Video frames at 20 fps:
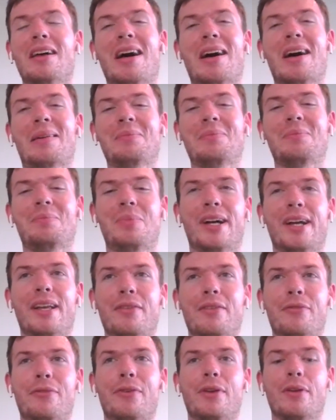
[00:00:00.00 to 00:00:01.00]
Uh,
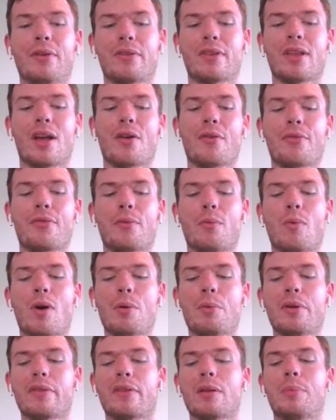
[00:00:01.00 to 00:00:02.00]
but for yourself,
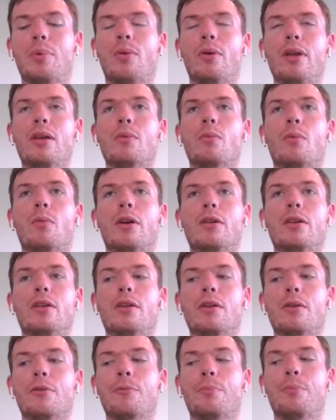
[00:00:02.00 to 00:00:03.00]
what was the point where
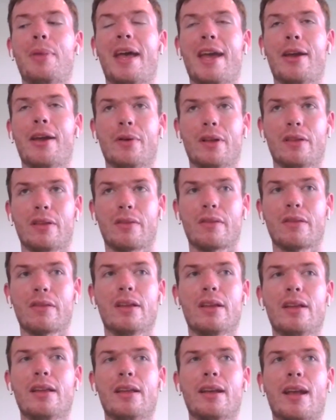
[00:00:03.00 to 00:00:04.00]
your parents
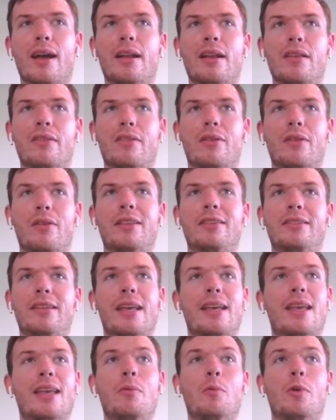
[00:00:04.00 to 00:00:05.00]
kind of started
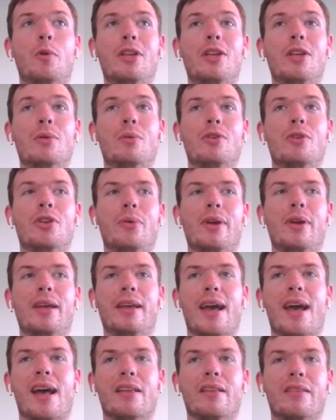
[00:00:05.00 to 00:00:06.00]
taking what you were
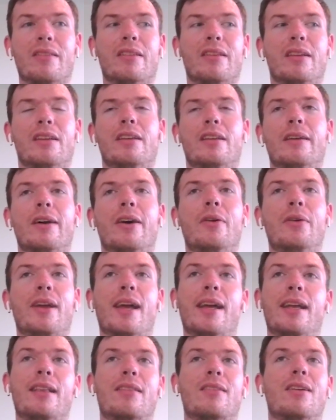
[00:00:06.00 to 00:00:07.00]
doing as
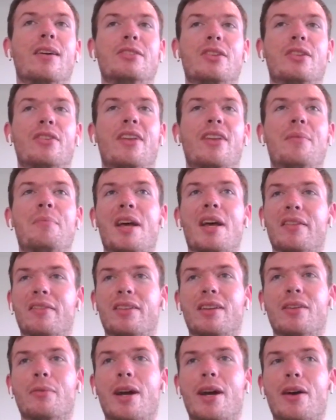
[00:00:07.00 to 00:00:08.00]
okay, it's not just him
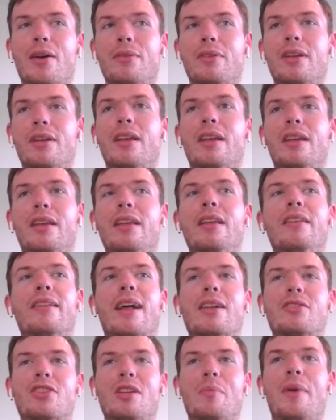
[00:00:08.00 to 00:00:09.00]
messing around, he's
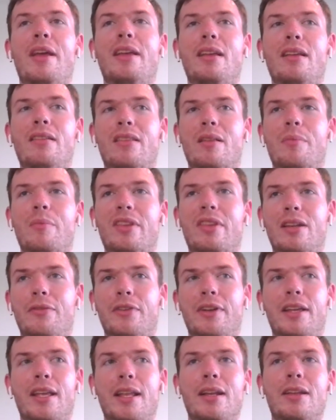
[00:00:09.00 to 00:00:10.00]
actually making some
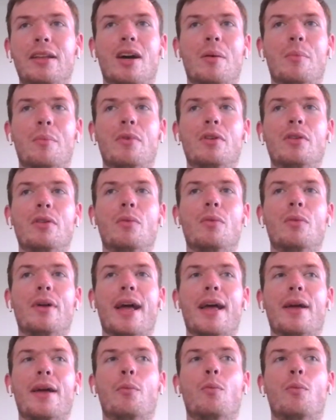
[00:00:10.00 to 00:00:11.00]
significant income?
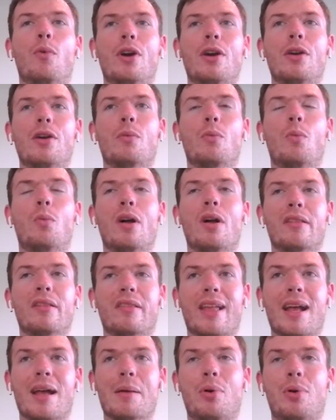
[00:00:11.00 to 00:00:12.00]
Where
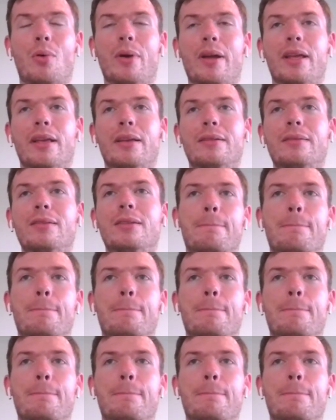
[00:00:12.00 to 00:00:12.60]
was that point?